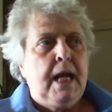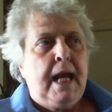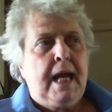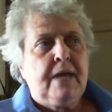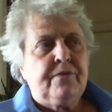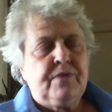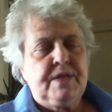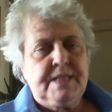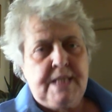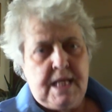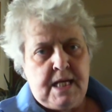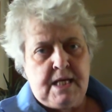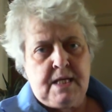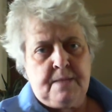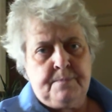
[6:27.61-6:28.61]
At the
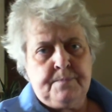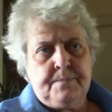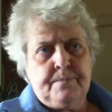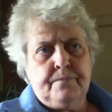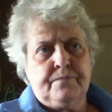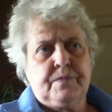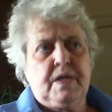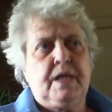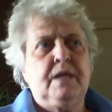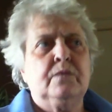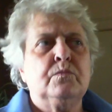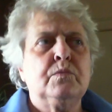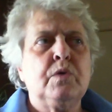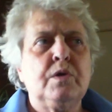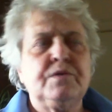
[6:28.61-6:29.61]
time,
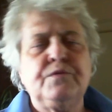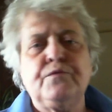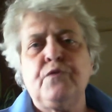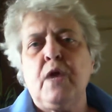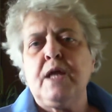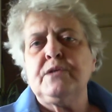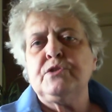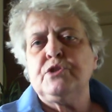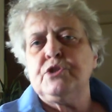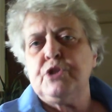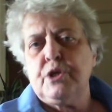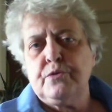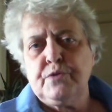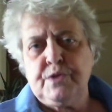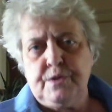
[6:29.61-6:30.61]
it was Franz
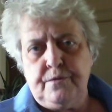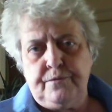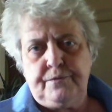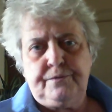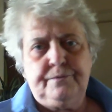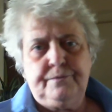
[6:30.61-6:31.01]
Joseph.